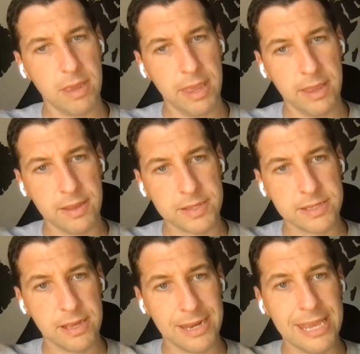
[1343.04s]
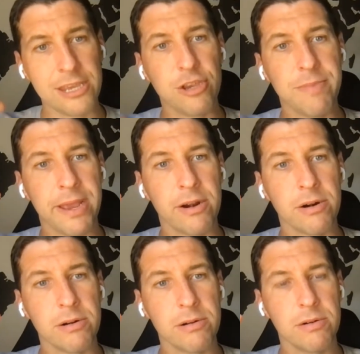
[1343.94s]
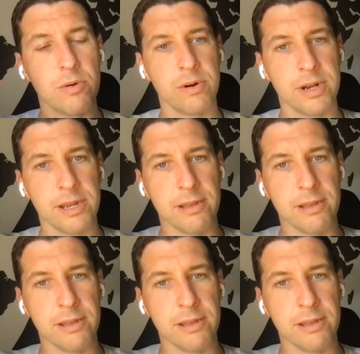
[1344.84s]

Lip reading: is an incubator or